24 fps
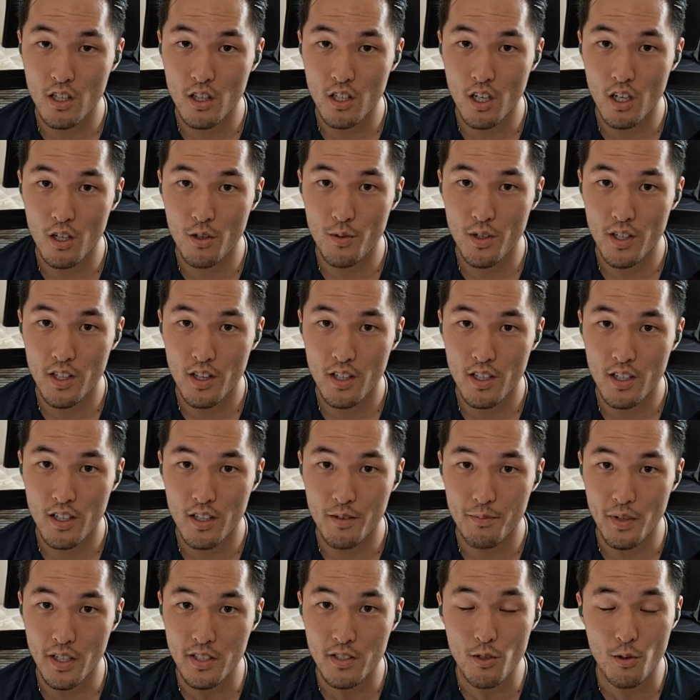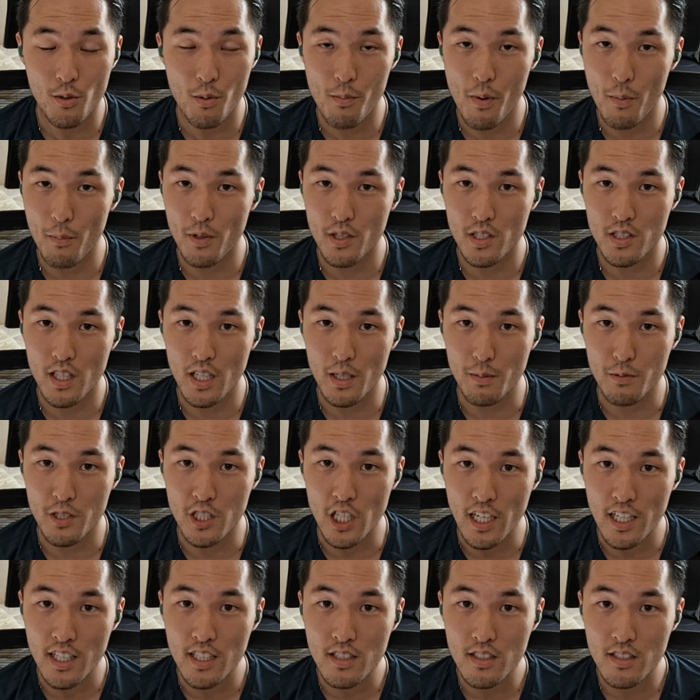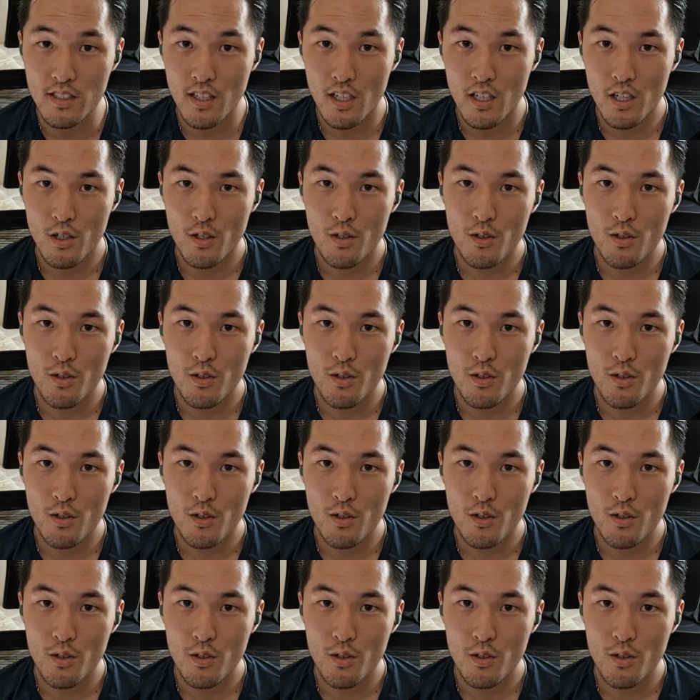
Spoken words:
along with, I still remember his name, Jenkins,